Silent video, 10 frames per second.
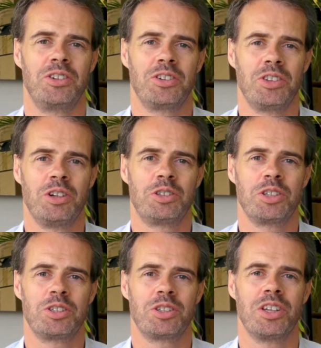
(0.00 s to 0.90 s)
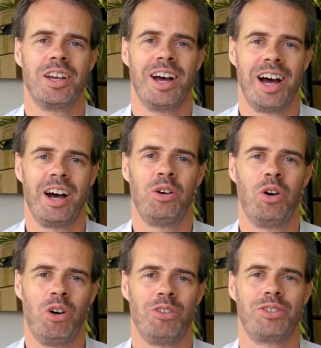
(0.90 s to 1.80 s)
Just notice
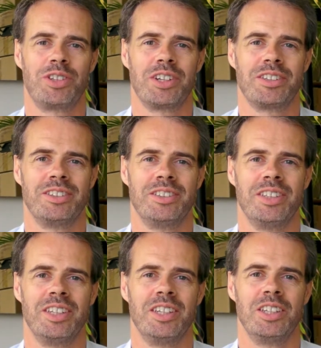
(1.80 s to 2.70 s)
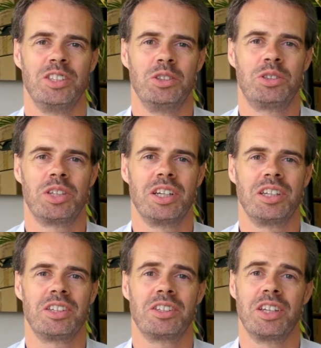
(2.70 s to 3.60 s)
how often you
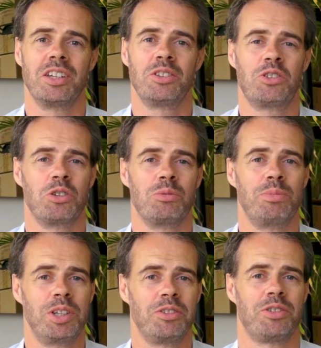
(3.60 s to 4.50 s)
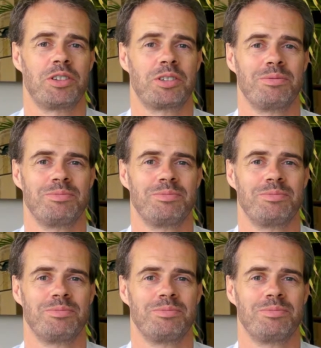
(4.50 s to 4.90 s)
think things should be different.